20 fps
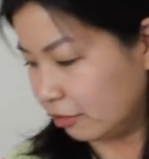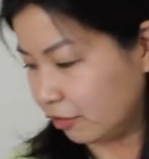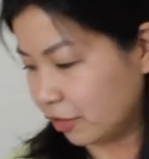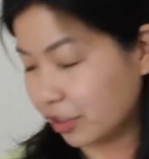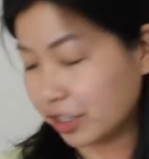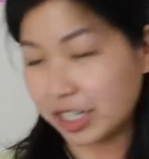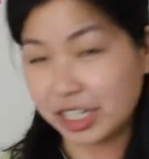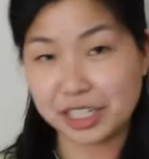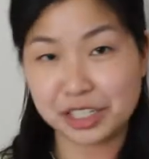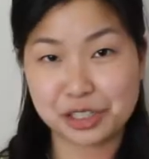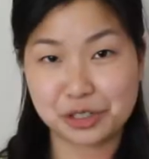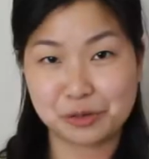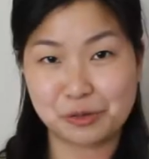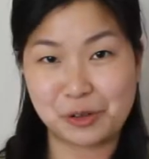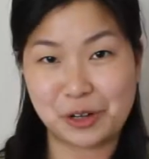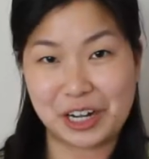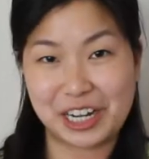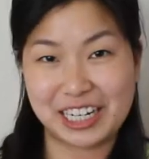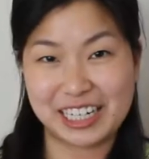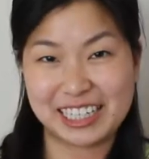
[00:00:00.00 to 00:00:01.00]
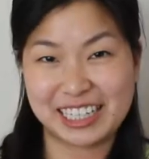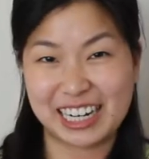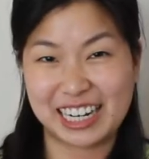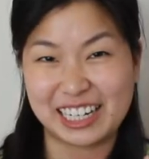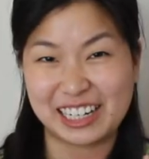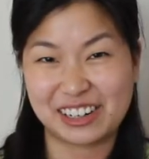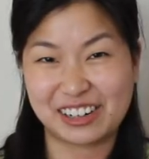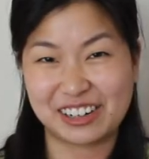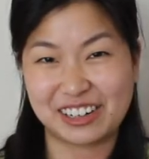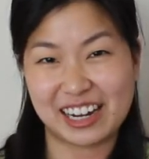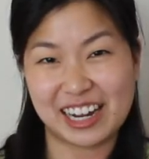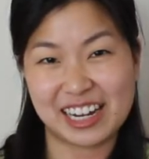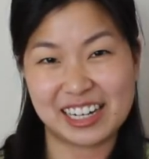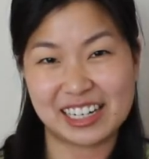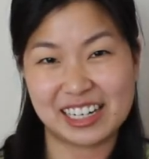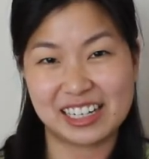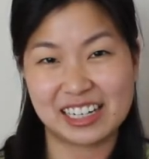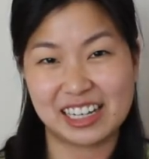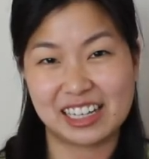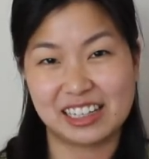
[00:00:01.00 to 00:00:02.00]
for each one, I
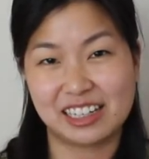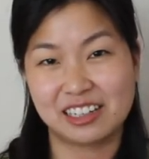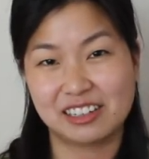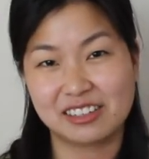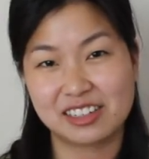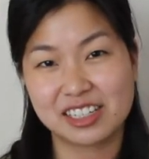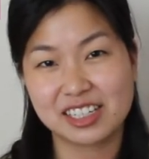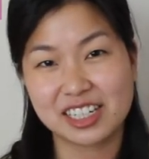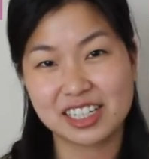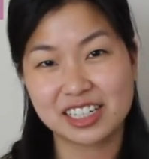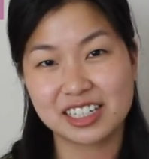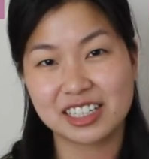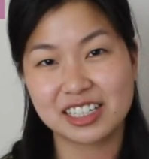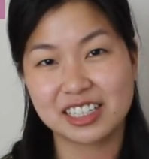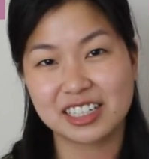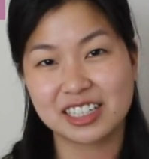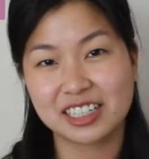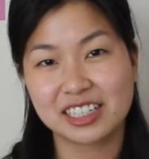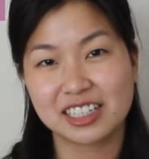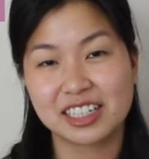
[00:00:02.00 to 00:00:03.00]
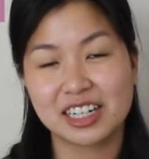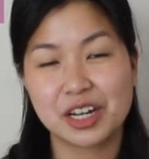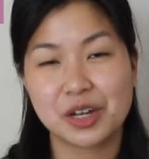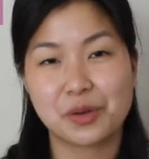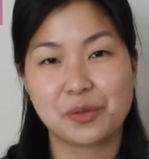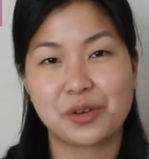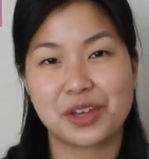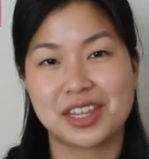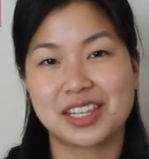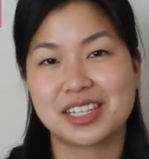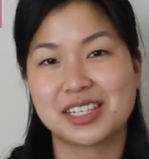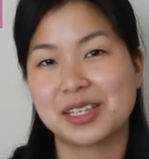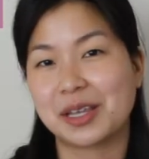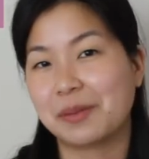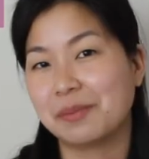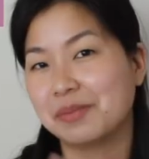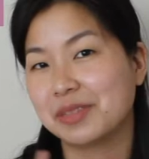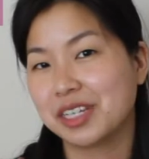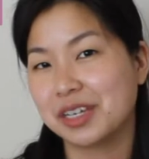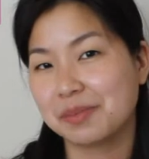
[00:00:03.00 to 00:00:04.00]
created a little sticker with
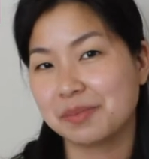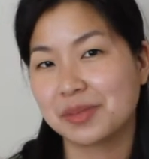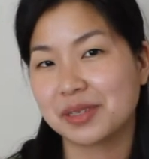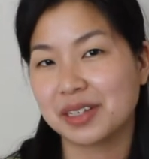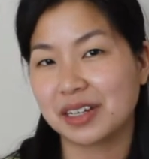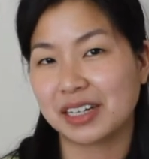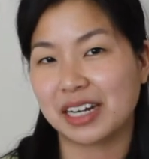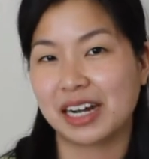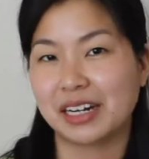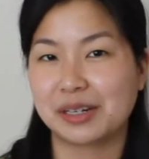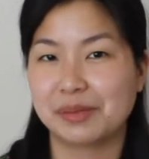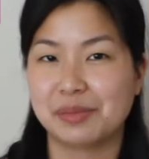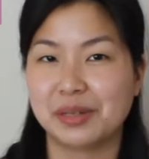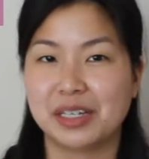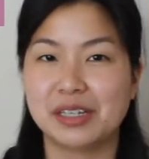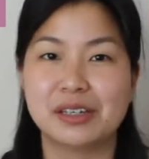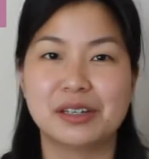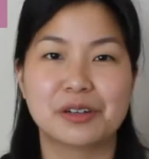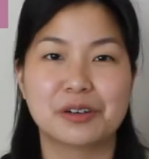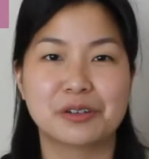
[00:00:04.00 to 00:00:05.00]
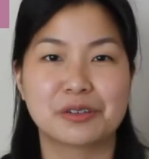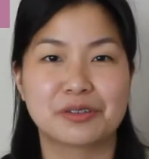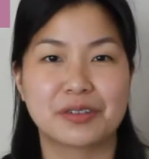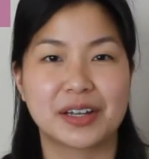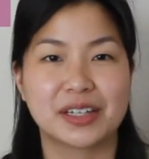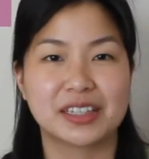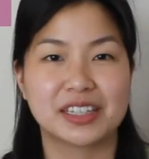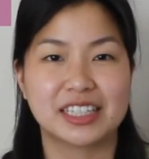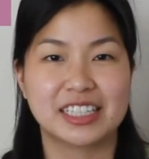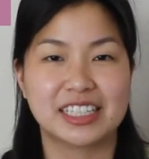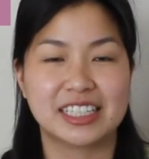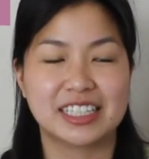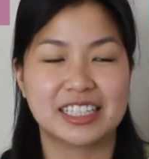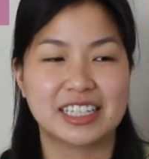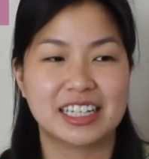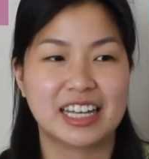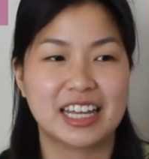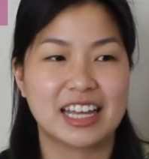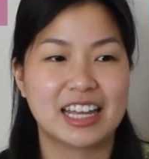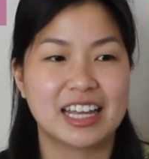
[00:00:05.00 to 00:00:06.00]
some tips on how to be
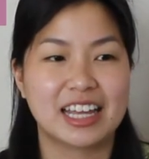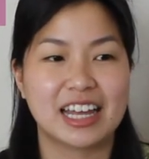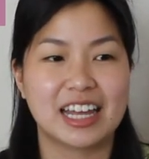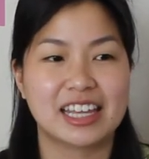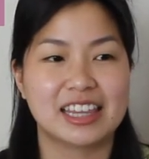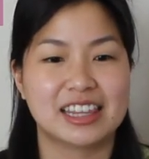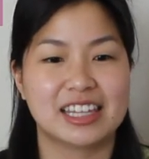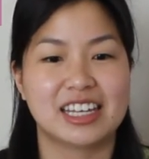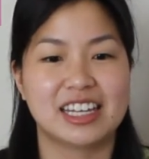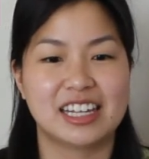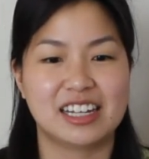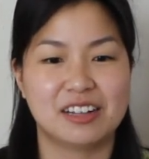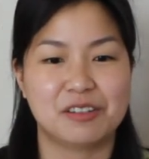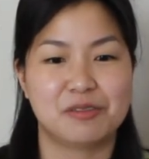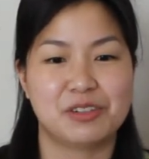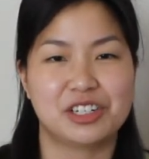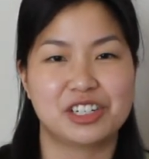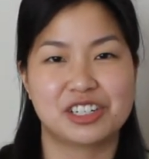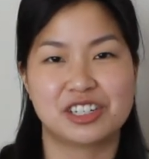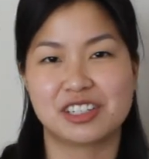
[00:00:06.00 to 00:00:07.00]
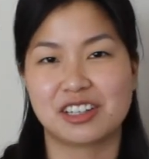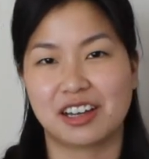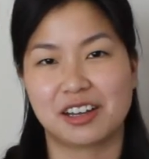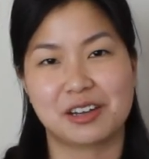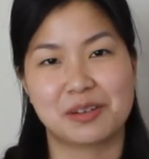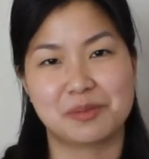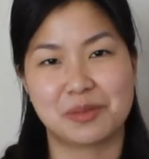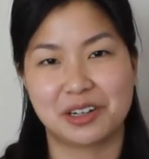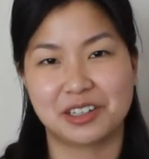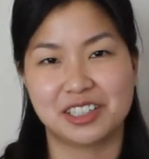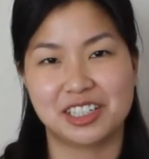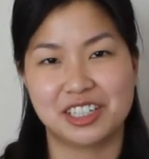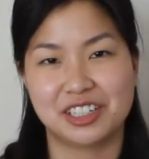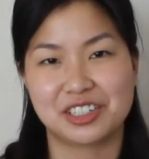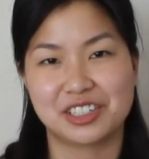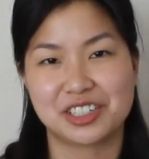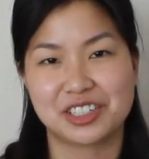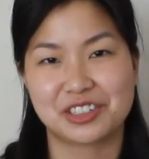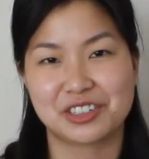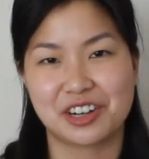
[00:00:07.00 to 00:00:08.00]
eco-friendly, and then we just stuck them on
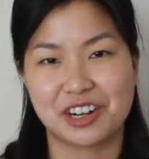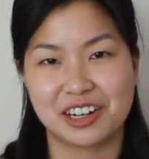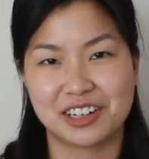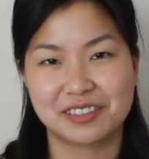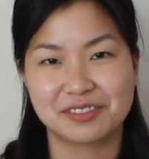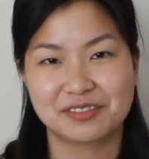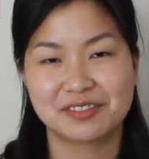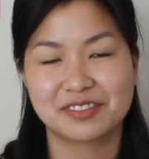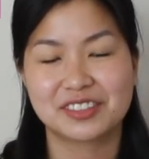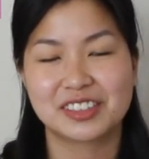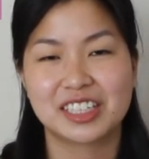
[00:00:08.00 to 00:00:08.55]
each straw.